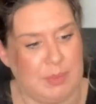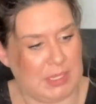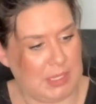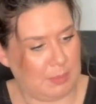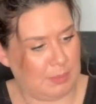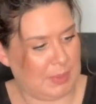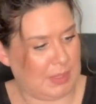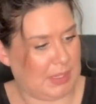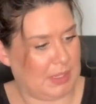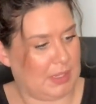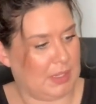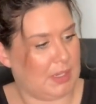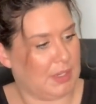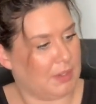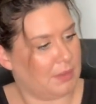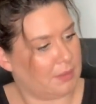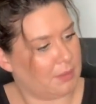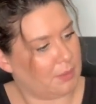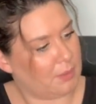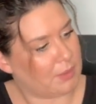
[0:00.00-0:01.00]
PP. I
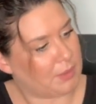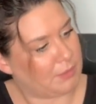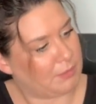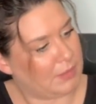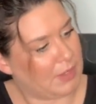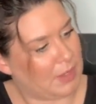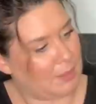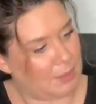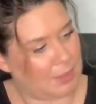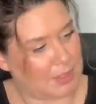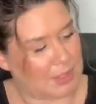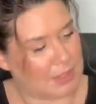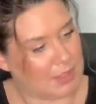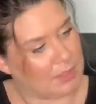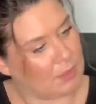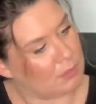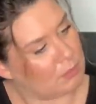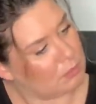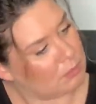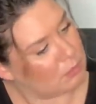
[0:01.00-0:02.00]
don't know what the fabric
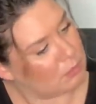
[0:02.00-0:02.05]
is.